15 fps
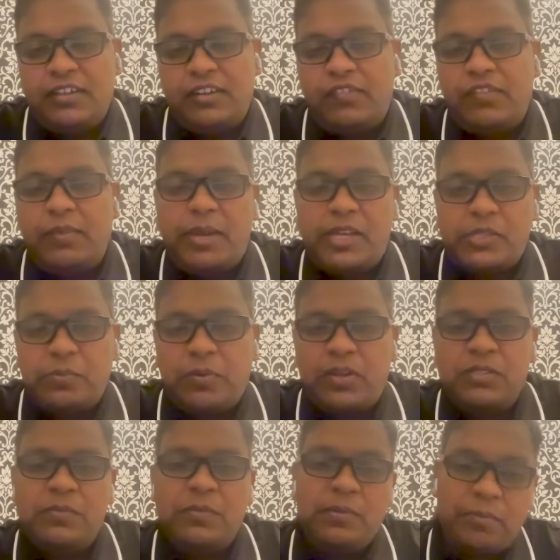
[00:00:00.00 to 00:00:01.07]
of them as
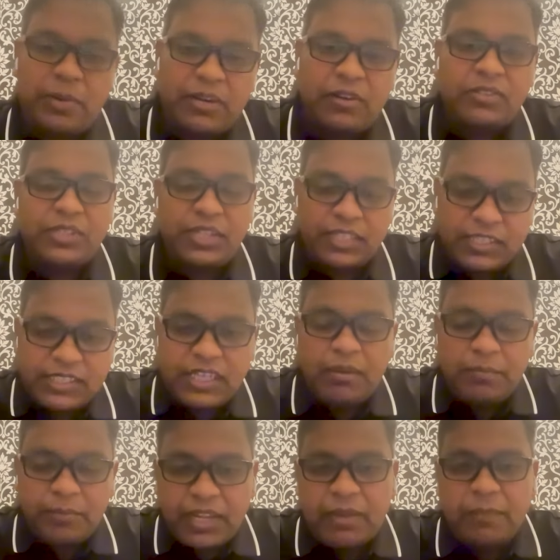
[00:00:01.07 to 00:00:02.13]
possible, but also at the
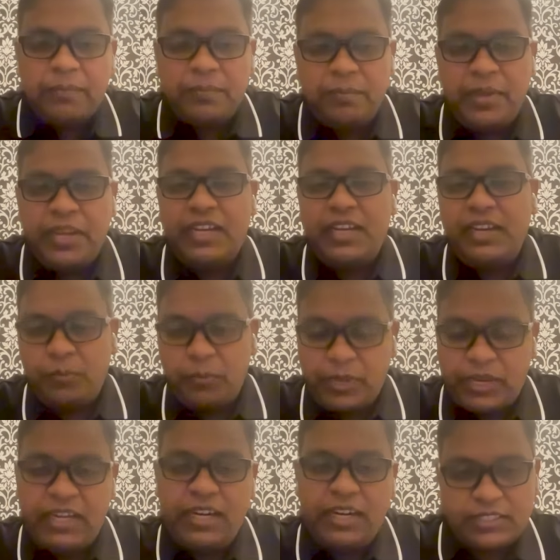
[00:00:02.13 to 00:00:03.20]
same time making it
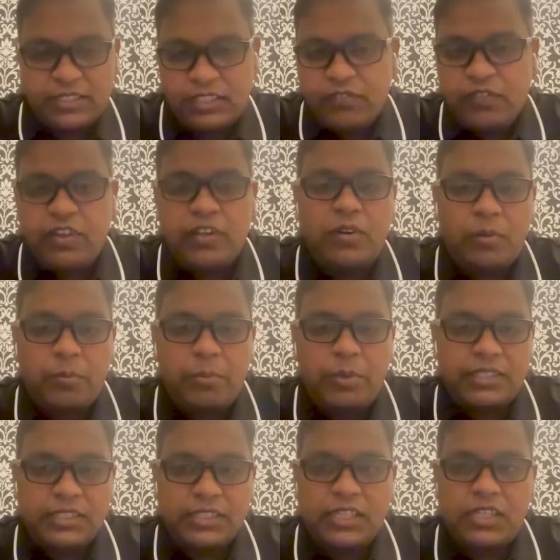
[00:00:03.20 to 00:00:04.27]
very interesting for top
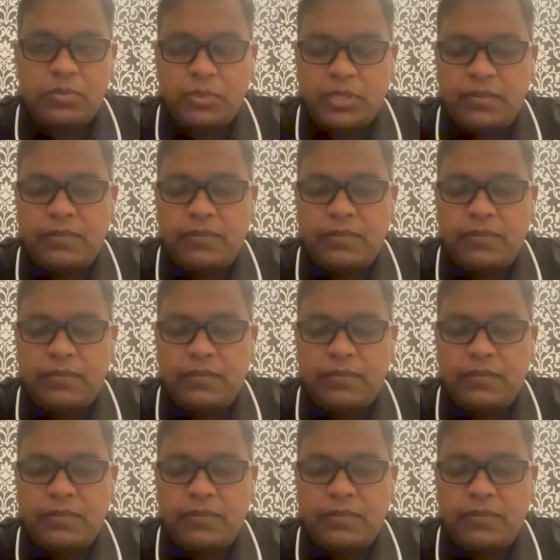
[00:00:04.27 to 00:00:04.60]
prizes as well.